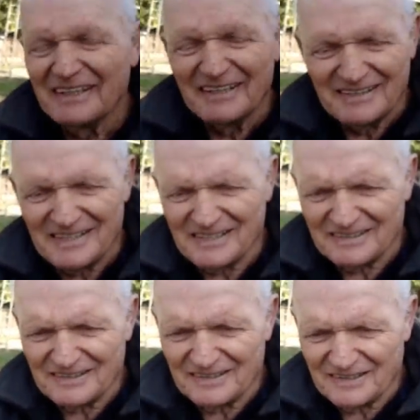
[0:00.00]
Okay.
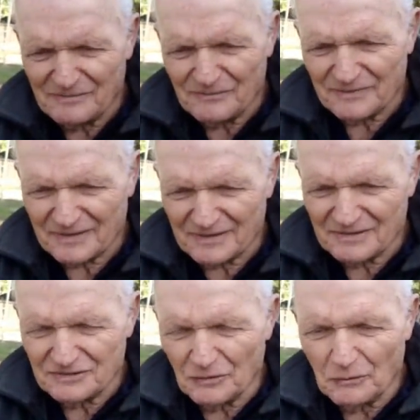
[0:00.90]
And um,
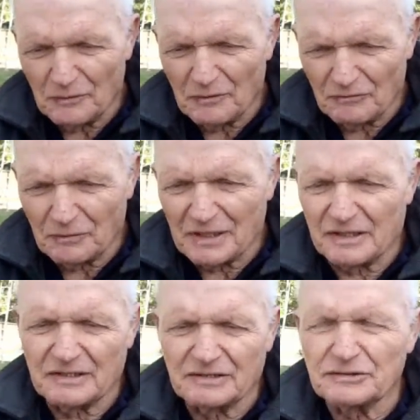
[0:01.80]
so whenever we
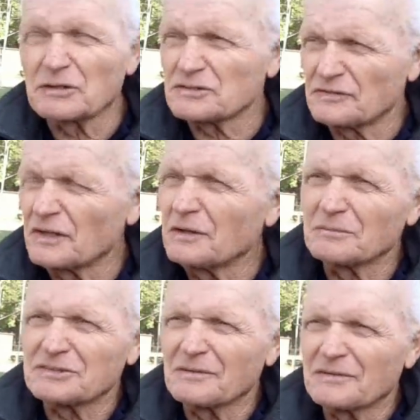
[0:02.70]
get a circus
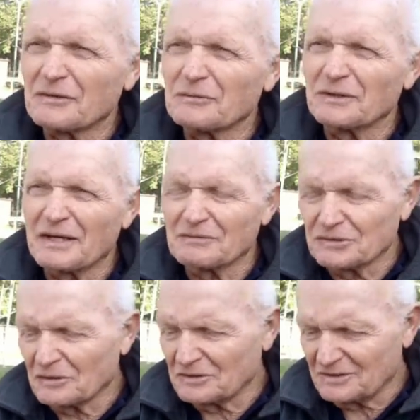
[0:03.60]
film or something, well, that
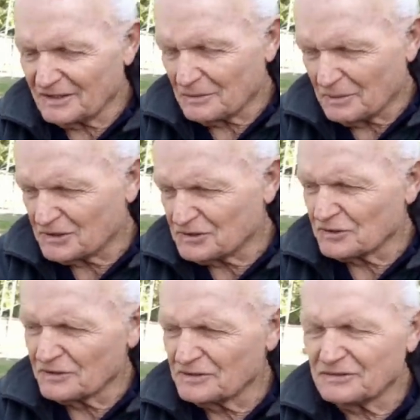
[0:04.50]
was always like the big
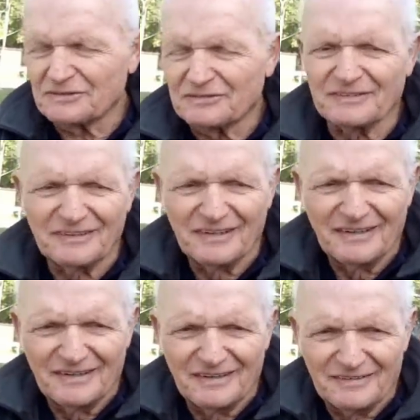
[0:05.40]
circus
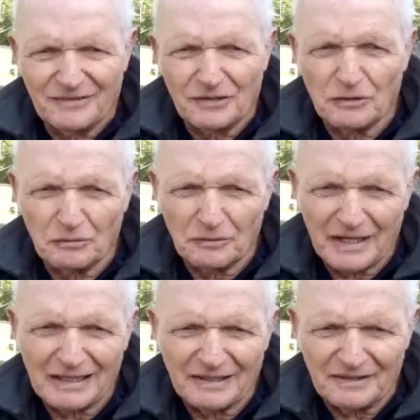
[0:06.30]
or Irwin
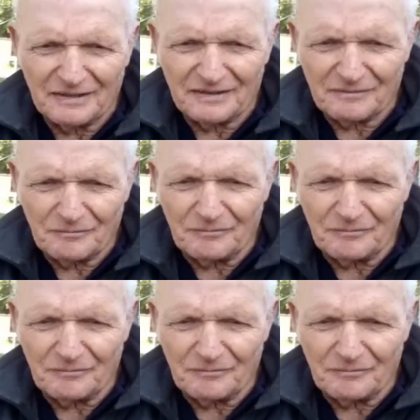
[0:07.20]
Allen and